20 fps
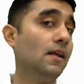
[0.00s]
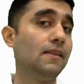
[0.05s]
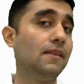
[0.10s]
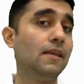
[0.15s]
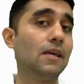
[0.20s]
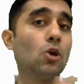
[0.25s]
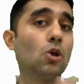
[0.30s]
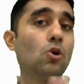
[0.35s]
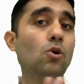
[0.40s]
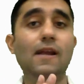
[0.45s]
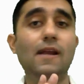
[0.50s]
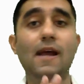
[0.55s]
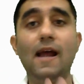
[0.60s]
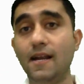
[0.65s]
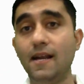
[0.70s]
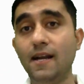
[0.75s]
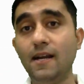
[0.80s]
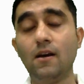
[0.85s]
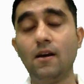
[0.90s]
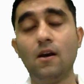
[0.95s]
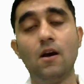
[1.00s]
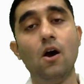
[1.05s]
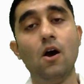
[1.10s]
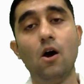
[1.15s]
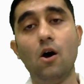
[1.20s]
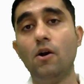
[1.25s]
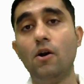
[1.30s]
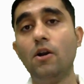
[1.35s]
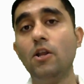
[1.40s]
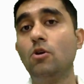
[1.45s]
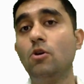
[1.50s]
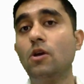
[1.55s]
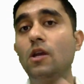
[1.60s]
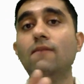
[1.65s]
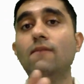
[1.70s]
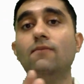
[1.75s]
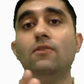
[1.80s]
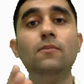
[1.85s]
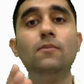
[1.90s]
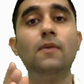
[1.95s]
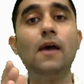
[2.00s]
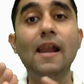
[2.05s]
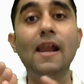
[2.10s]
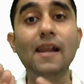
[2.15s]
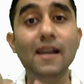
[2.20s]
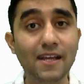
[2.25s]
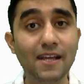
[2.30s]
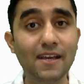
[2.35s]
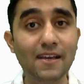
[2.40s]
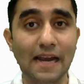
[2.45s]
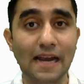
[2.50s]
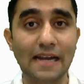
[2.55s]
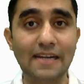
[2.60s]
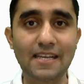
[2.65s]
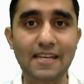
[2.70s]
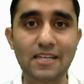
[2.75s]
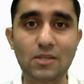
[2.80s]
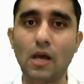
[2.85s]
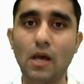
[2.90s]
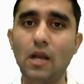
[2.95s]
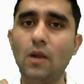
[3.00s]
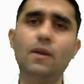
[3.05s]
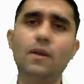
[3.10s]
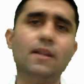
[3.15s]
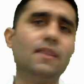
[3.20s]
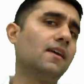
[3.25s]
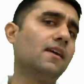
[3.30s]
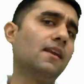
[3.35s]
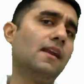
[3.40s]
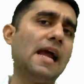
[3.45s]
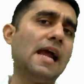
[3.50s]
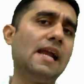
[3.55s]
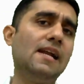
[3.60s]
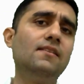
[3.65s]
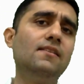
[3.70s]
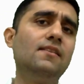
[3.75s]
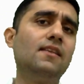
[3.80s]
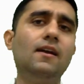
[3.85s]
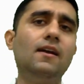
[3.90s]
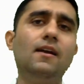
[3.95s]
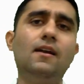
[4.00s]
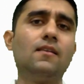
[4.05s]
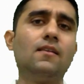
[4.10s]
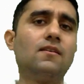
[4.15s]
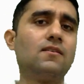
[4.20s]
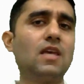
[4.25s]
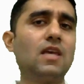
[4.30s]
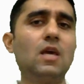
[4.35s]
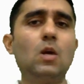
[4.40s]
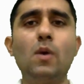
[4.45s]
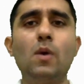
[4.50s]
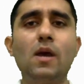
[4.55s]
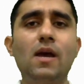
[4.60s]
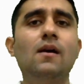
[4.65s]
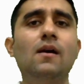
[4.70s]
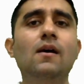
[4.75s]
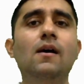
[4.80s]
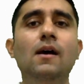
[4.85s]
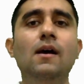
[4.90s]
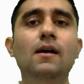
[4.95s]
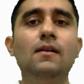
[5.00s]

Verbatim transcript: they cannot edit, or you can give them the editing rights as well where they can edit the data the same way